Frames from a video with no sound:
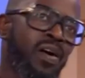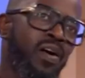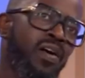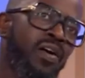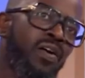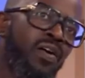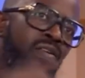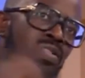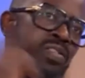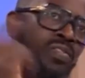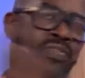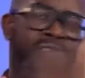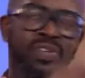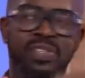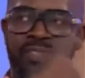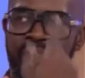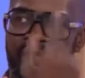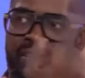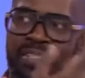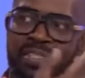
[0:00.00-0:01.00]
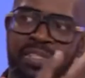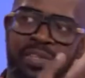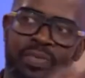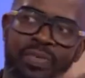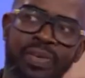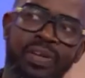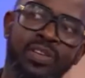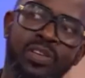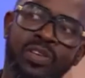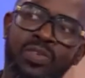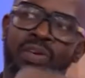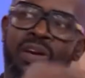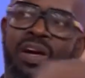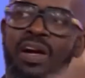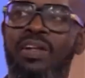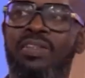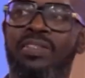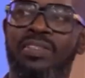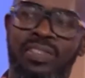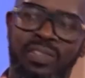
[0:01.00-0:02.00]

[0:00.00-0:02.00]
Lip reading: All the festivals in the world look out